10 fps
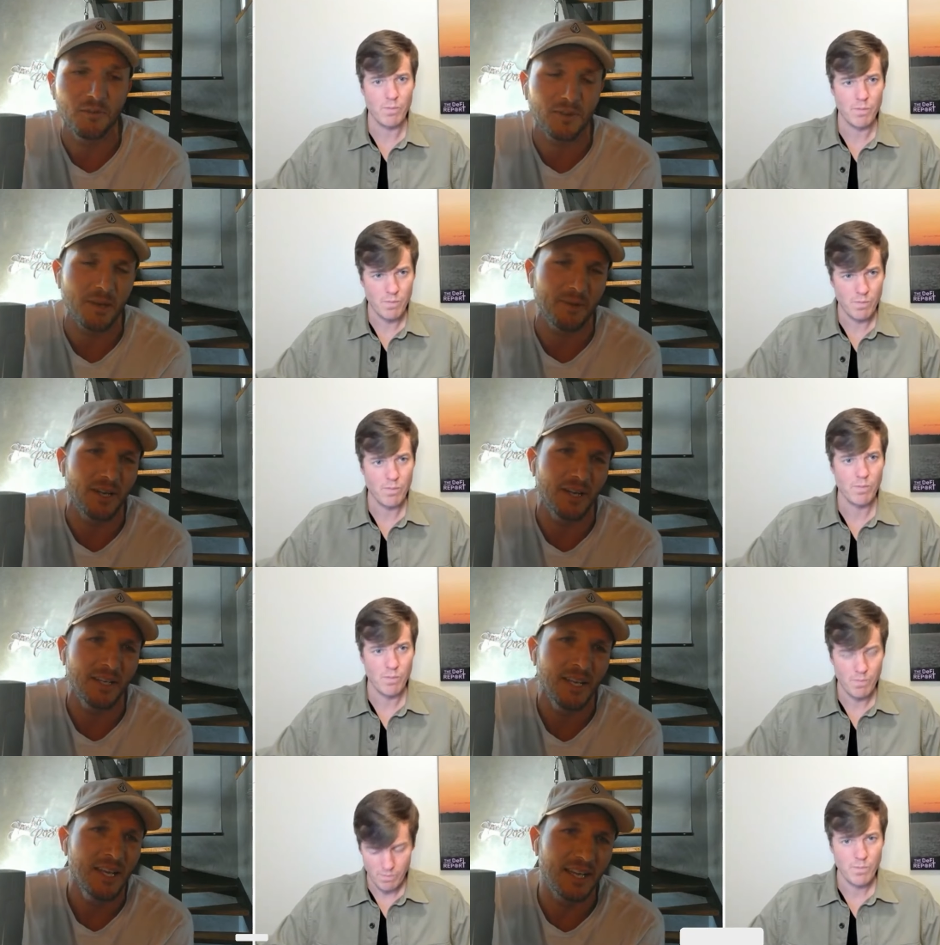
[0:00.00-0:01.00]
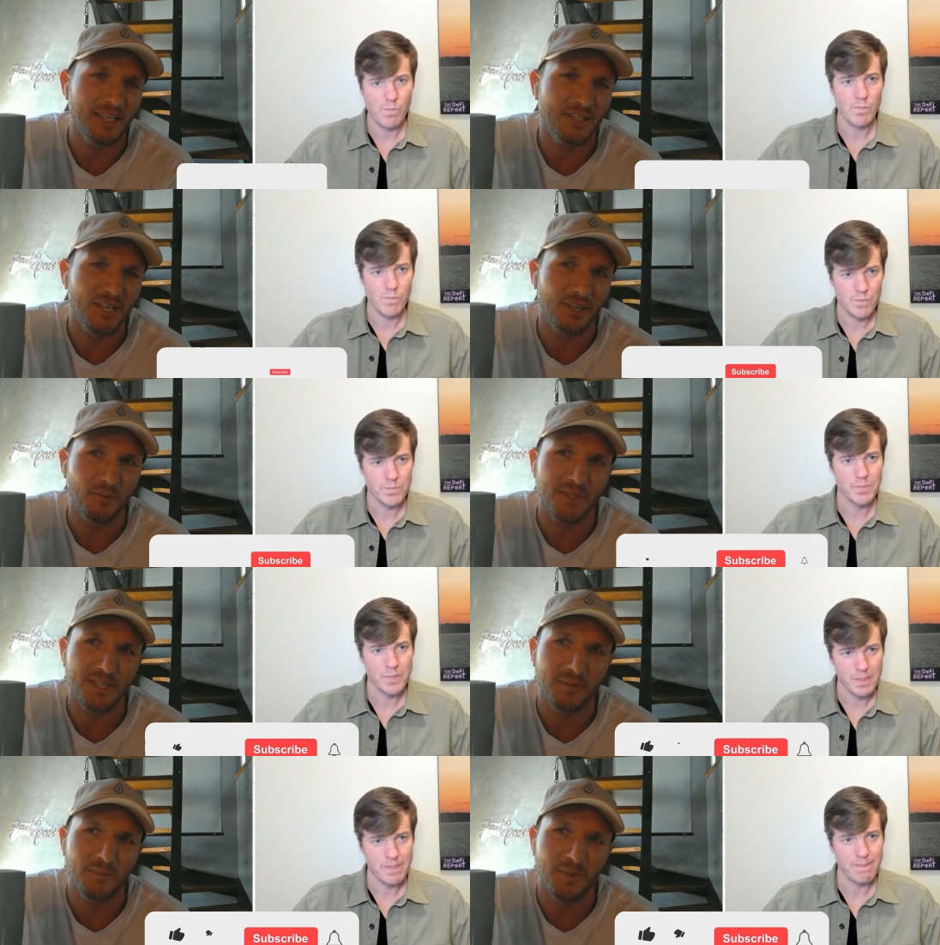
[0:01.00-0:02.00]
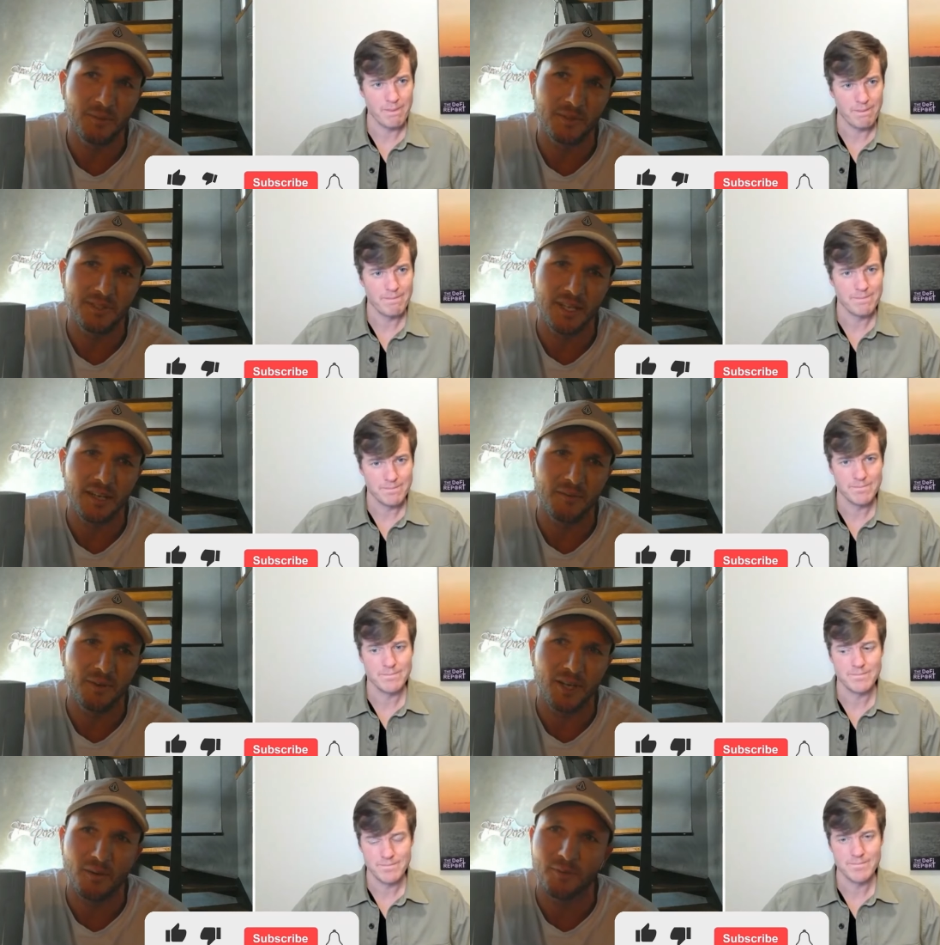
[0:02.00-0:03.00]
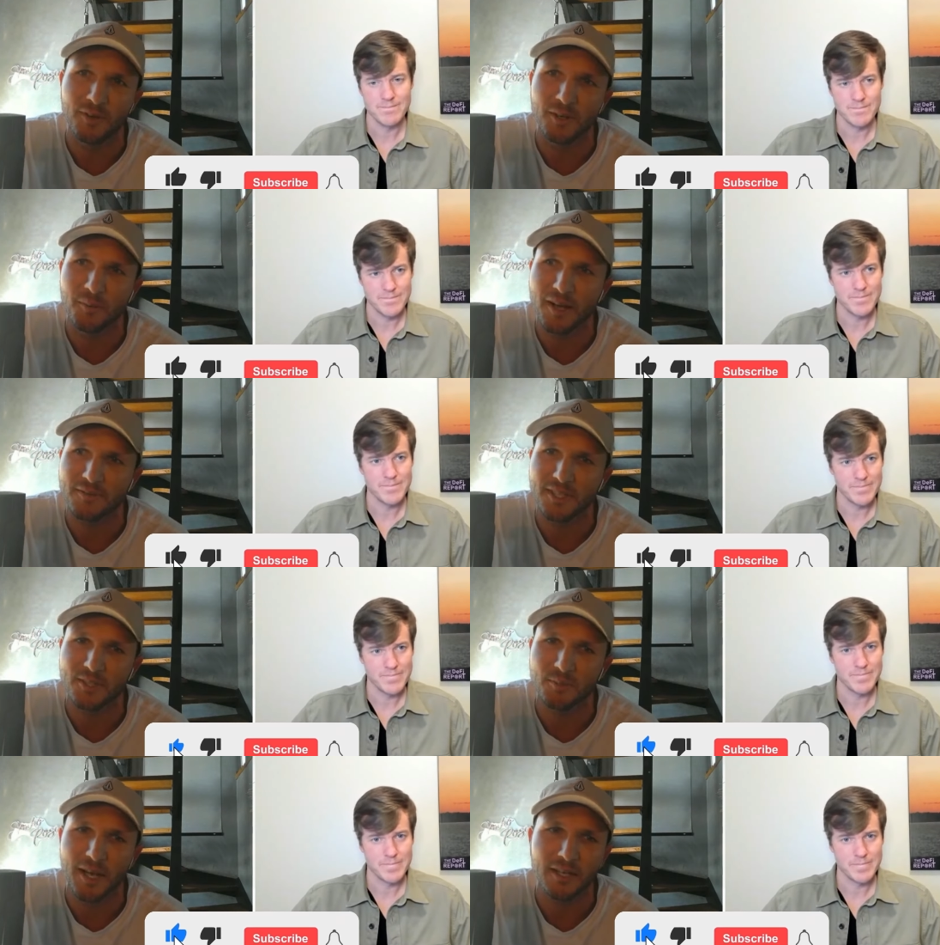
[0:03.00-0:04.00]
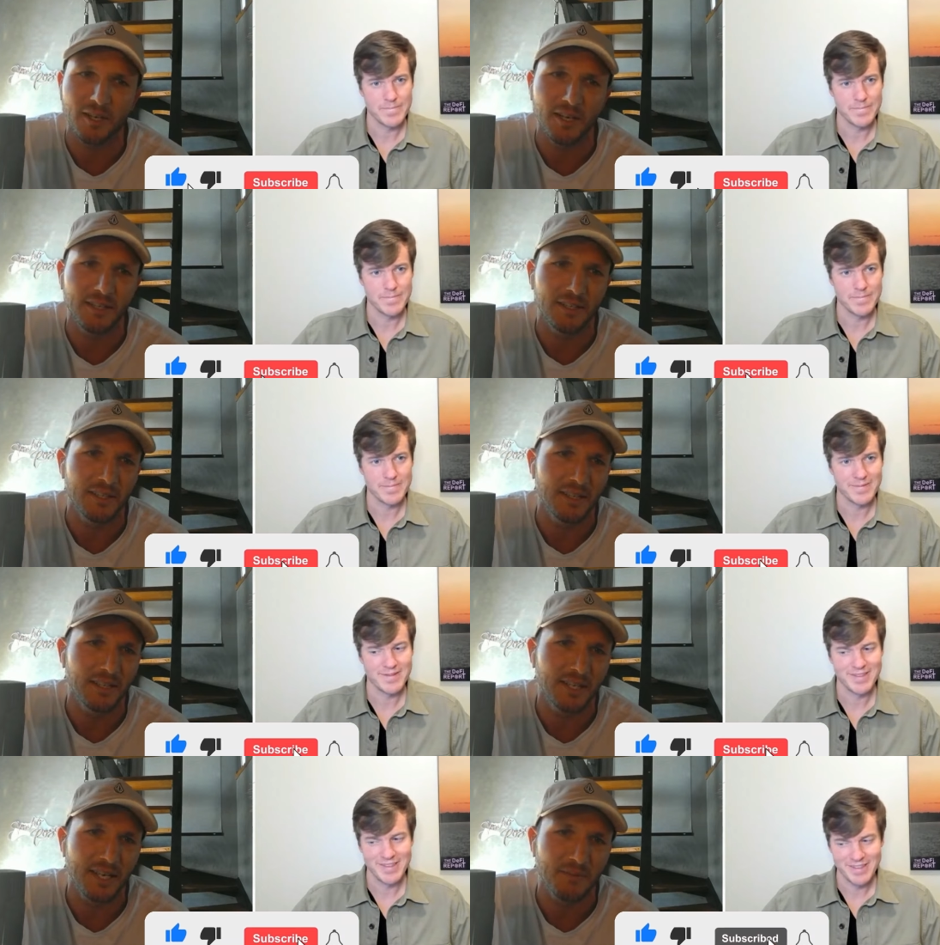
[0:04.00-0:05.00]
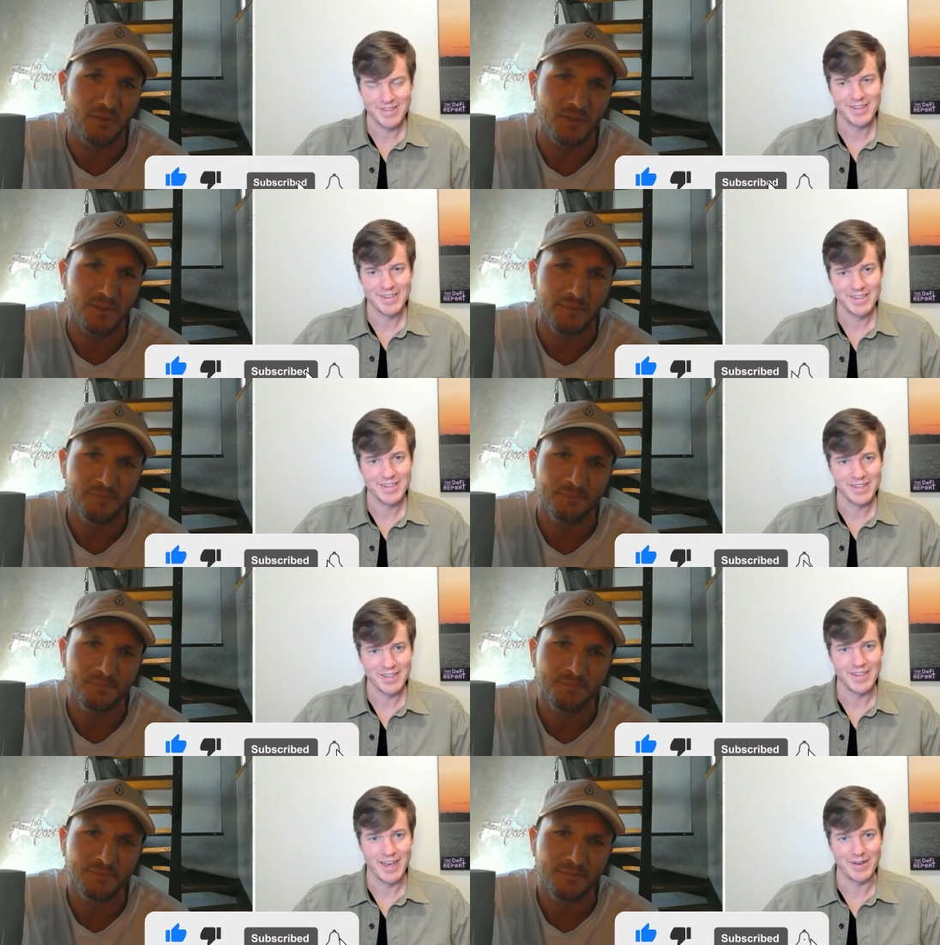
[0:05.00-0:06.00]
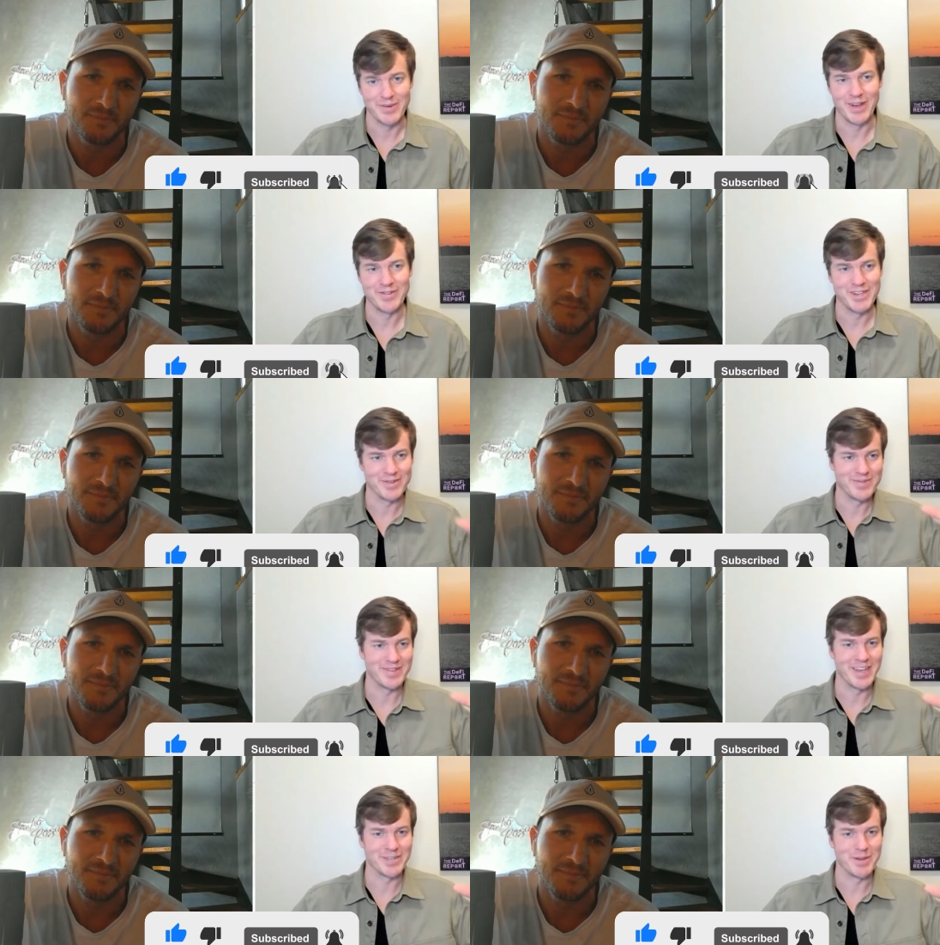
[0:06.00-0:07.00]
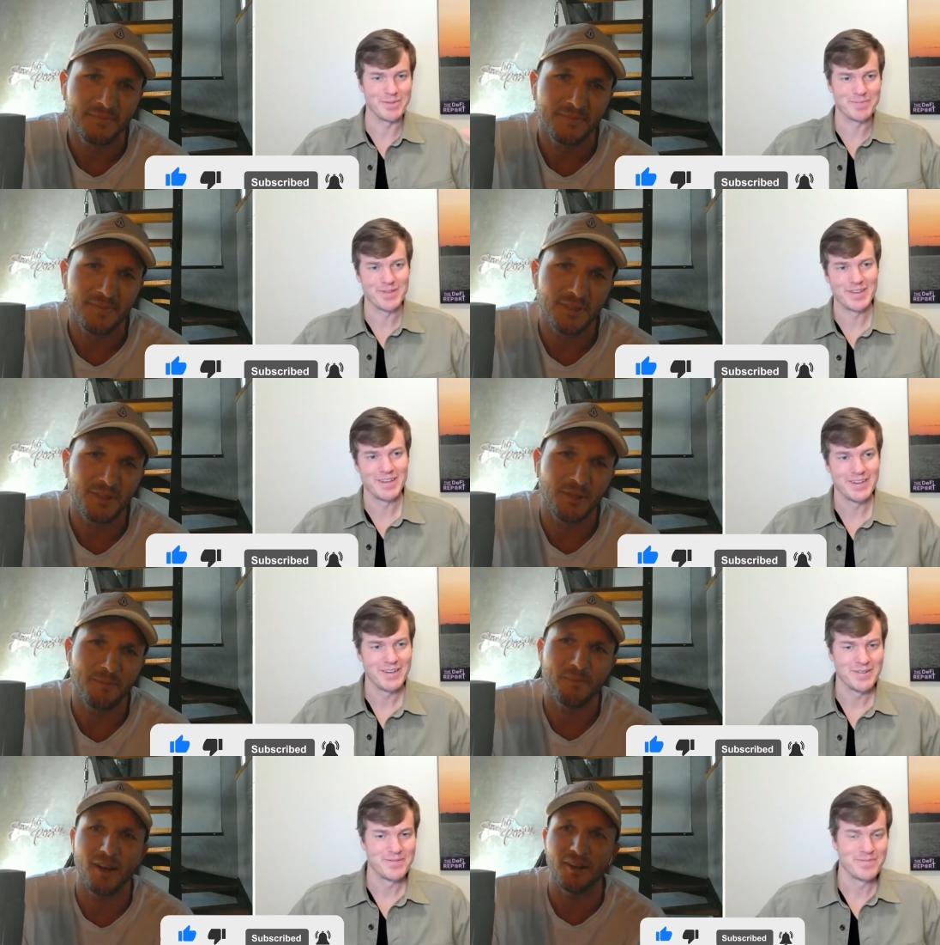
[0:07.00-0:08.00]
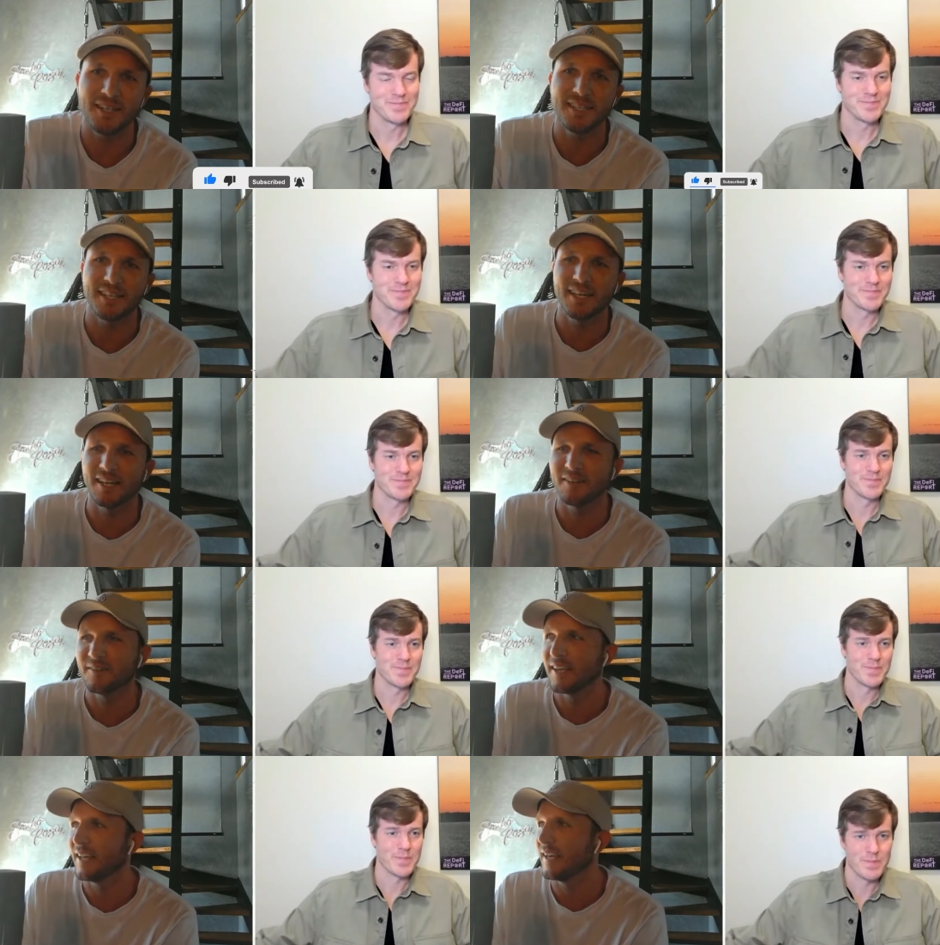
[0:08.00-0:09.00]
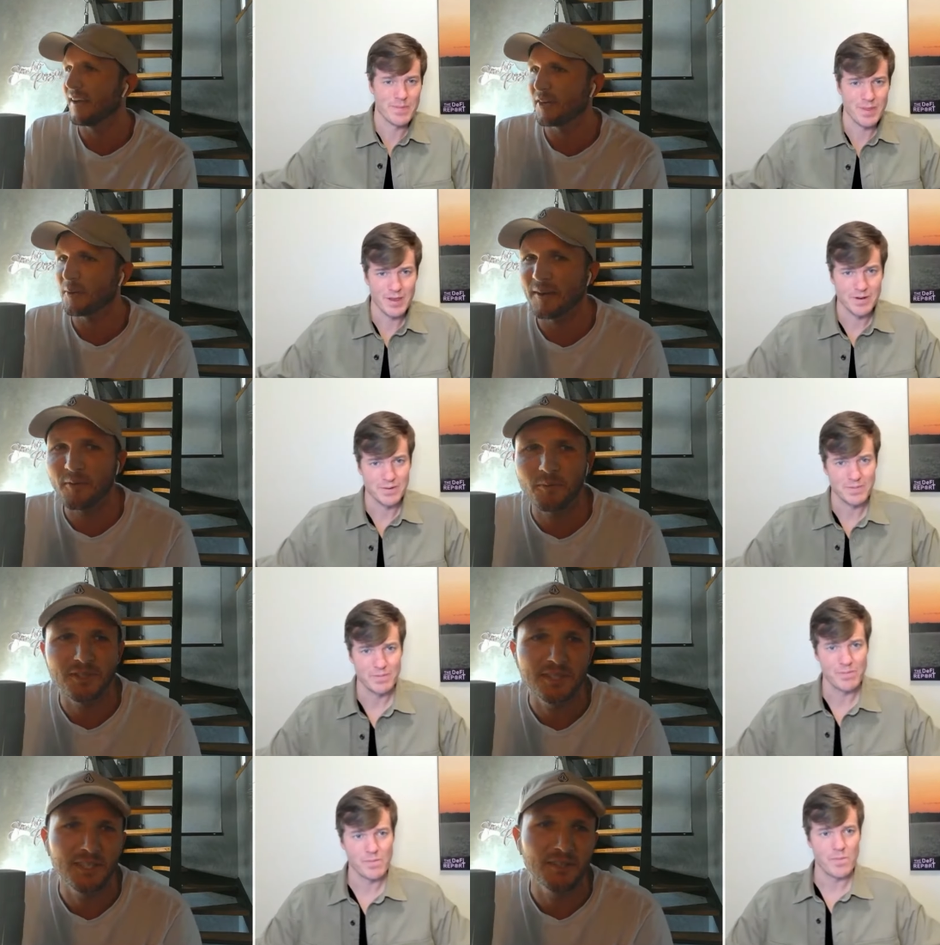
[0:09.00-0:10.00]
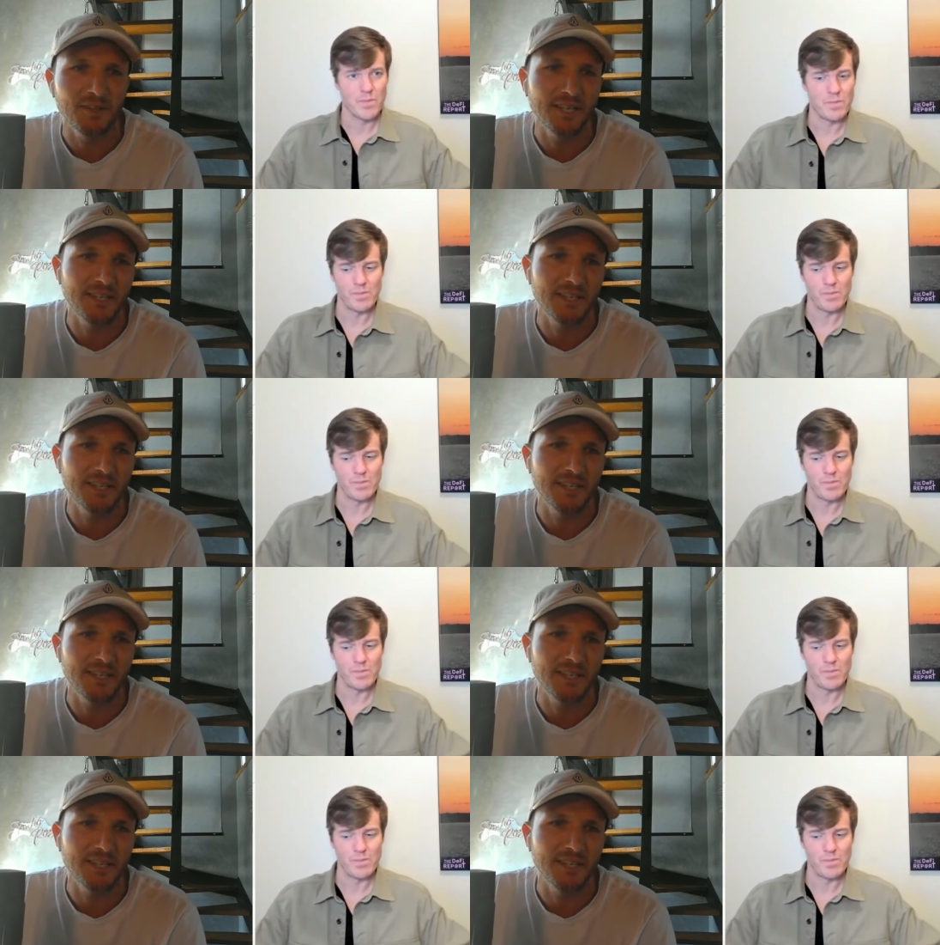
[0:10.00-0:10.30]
Speaker 1: for coming on and sharing your wisdom. It was uh, very helpful, and we'll have to get you back on uh, again in the future.
Speaker 2: Yeah, we'd love to. Thanks, man.
Speaker 1: Cool. All right, take care and have a good one, everyone. We'll see you in